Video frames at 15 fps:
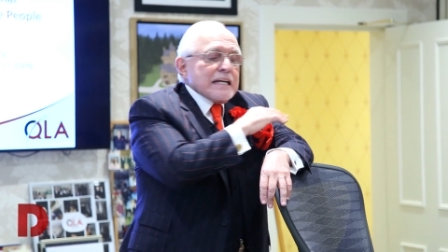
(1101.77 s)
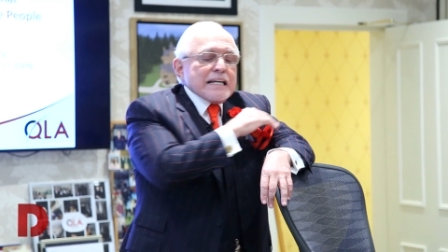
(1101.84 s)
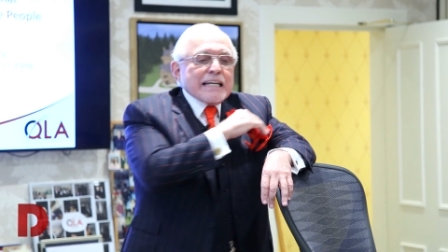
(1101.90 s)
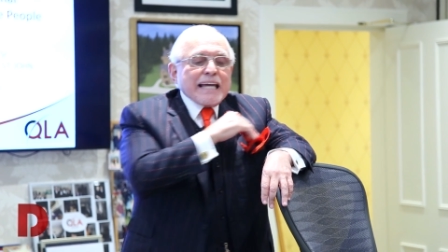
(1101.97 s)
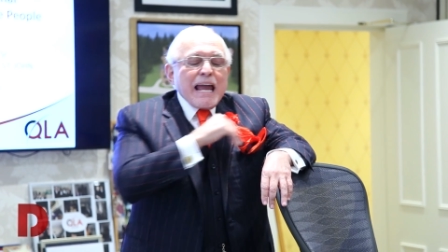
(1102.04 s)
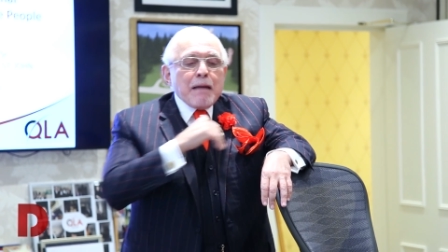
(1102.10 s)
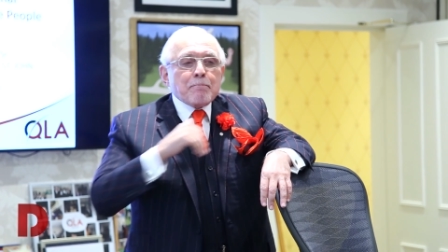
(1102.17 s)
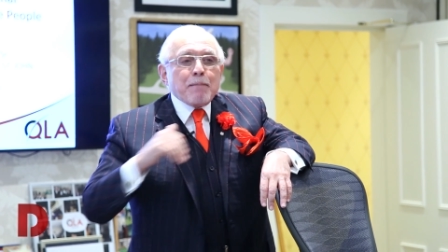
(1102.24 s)
then he
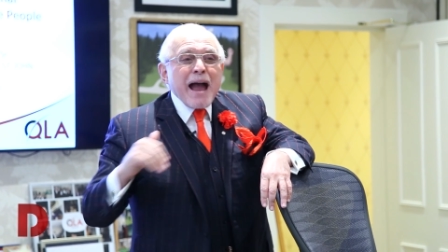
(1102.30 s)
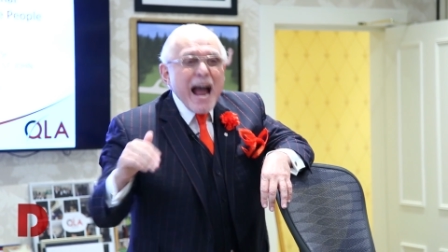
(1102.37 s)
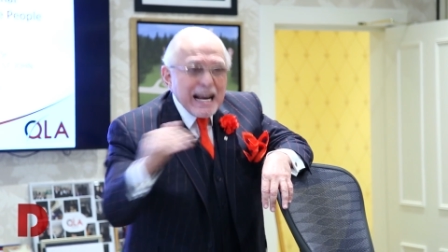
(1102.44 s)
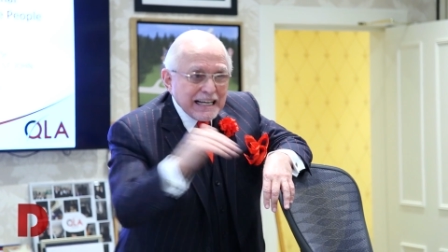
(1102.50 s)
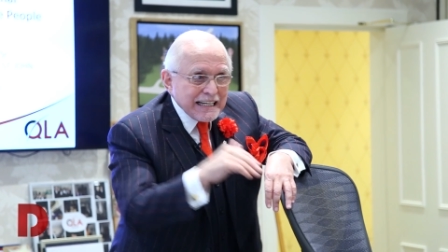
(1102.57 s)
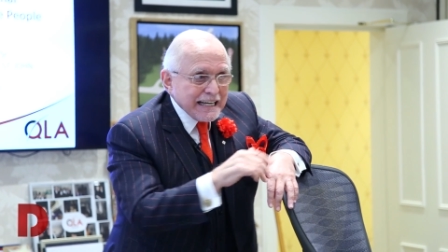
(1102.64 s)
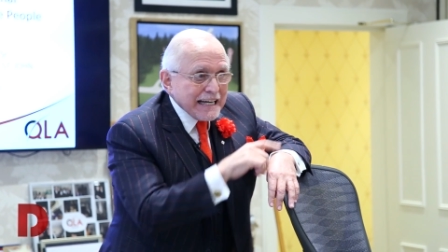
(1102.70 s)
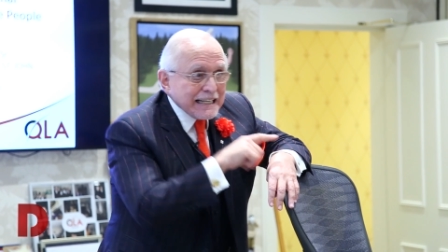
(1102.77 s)
came
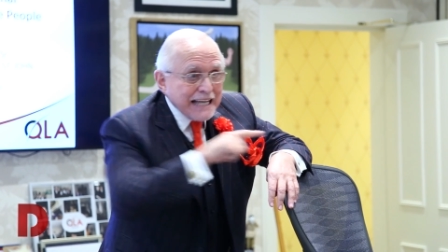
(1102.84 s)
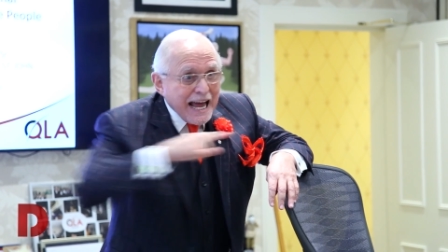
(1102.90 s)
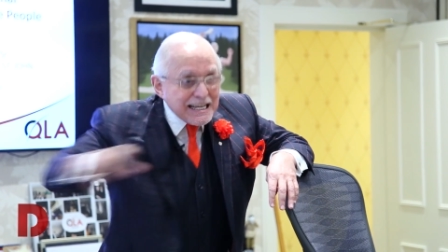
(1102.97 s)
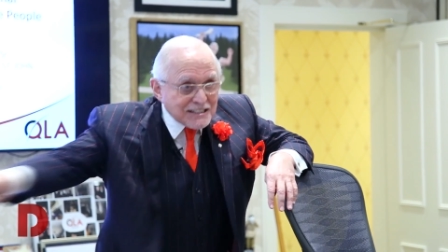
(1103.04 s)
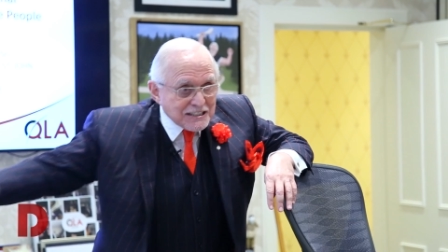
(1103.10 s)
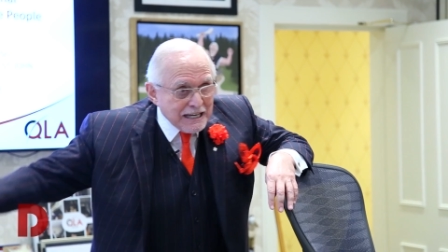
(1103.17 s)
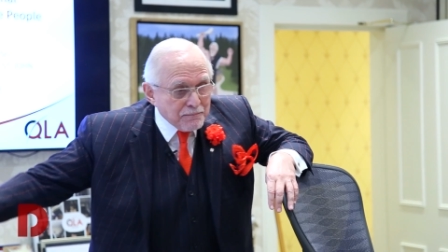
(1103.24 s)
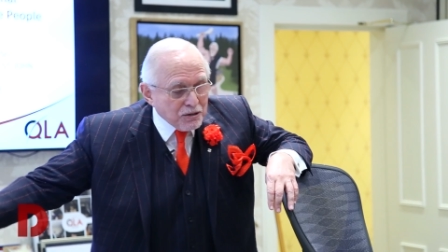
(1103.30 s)
back again
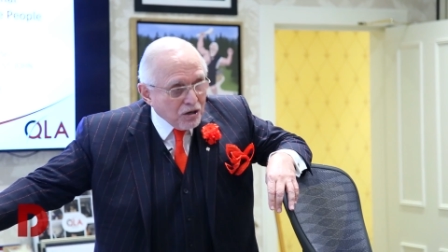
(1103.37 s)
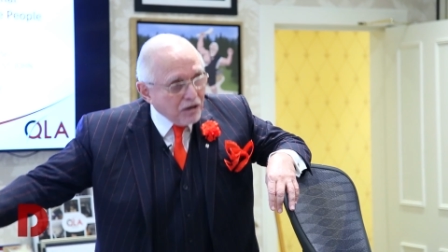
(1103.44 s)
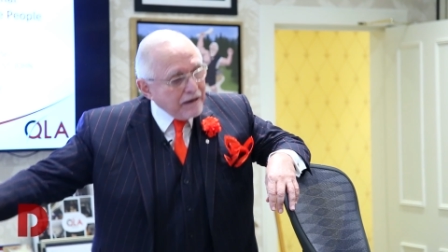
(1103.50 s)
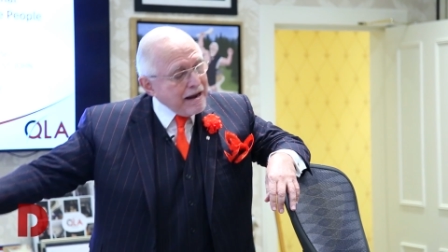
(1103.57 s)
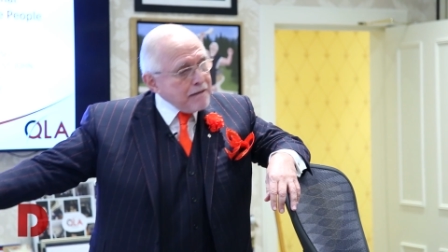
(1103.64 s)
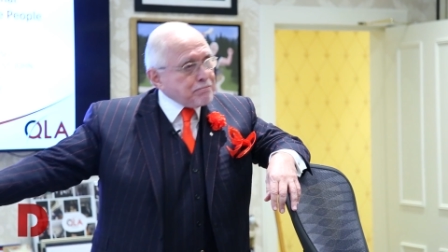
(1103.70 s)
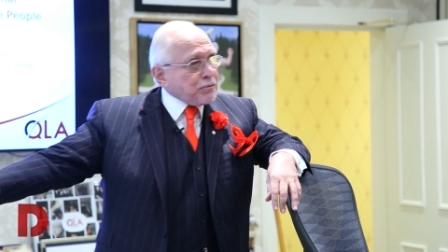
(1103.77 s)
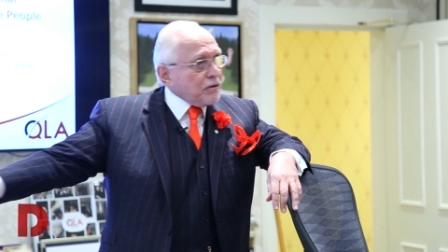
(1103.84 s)
last seminar,
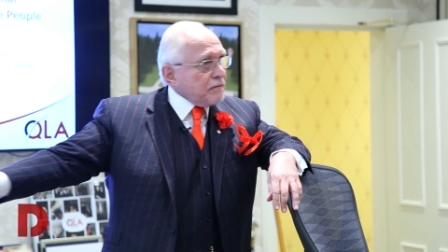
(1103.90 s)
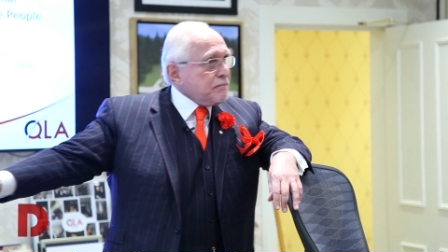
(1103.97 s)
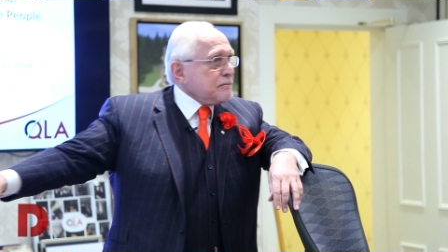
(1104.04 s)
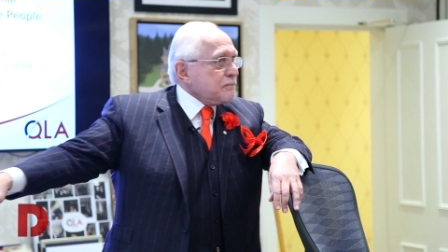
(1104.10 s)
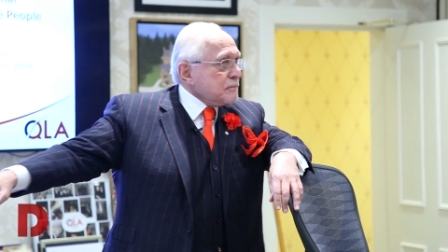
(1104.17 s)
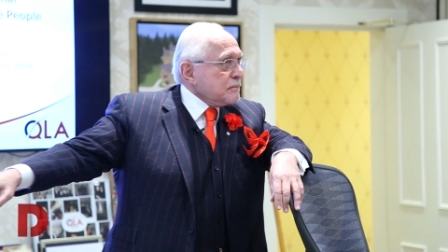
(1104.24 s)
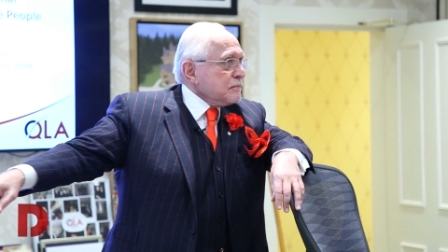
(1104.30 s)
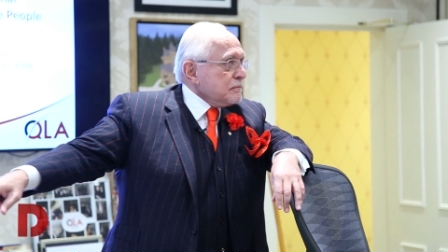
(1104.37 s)
April.
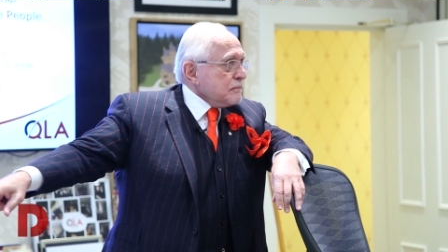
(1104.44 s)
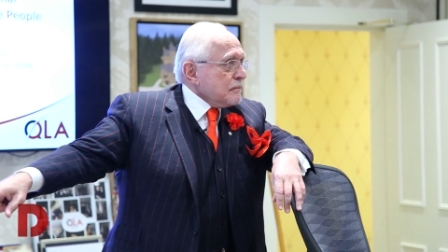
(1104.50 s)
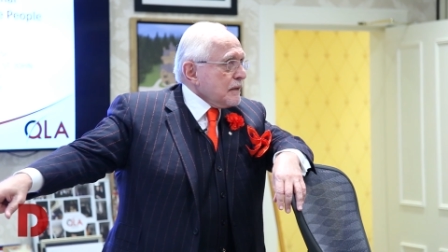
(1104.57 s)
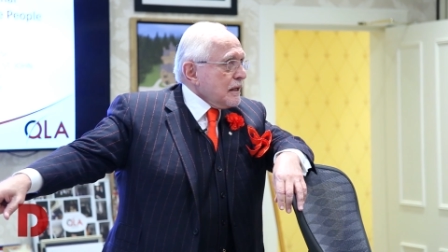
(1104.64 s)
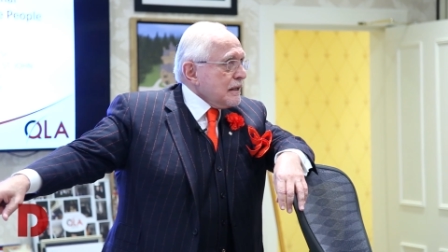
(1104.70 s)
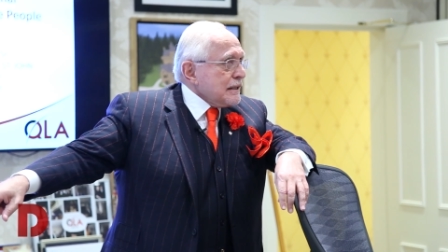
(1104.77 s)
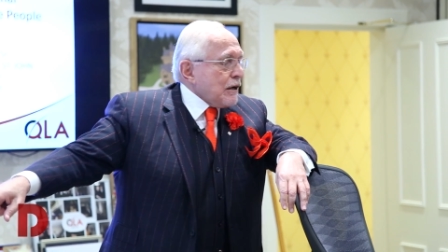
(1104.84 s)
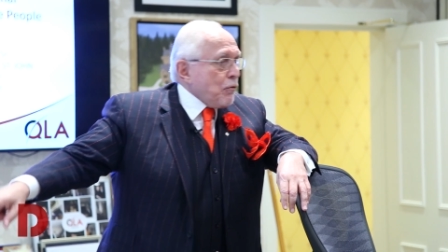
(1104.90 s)

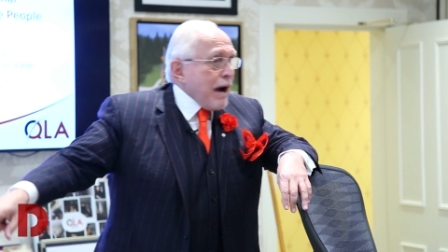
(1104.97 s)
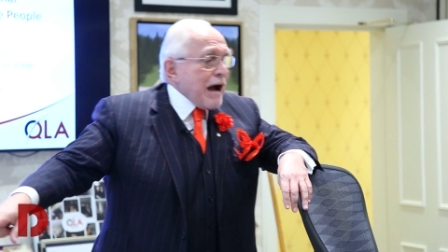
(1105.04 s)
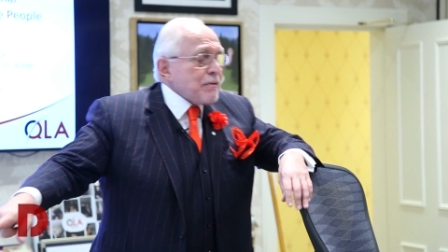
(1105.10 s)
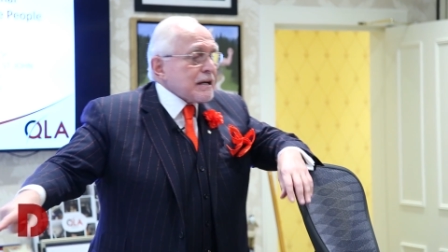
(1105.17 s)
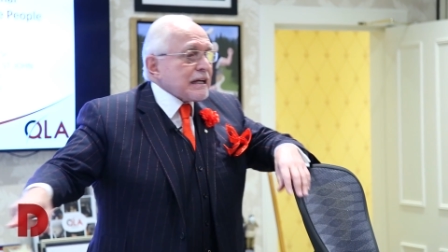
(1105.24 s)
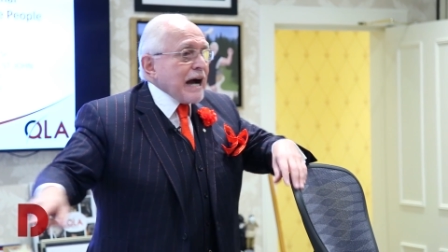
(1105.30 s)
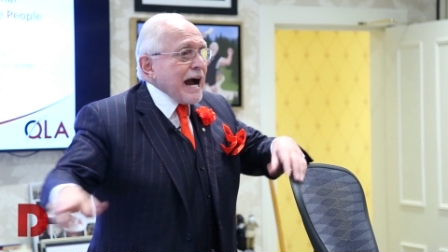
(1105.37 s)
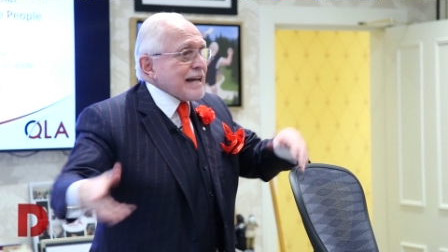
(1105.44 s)
Now why
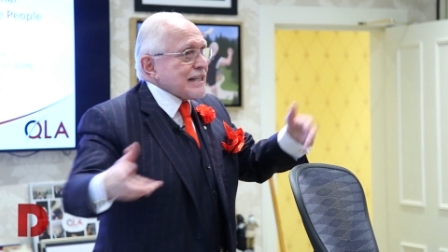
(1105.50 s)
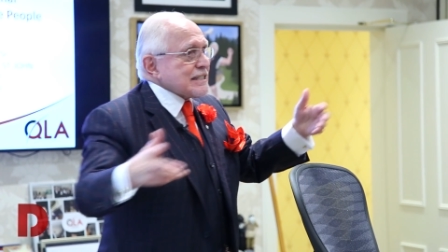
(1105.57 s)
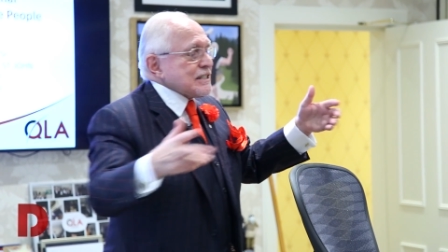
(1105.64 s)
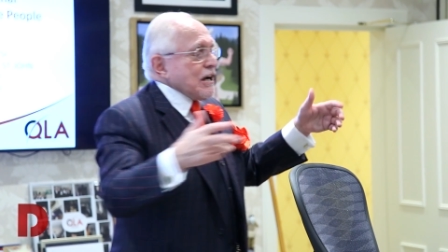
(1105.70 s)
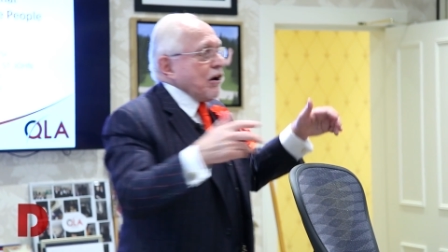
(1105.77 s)
would a guy that's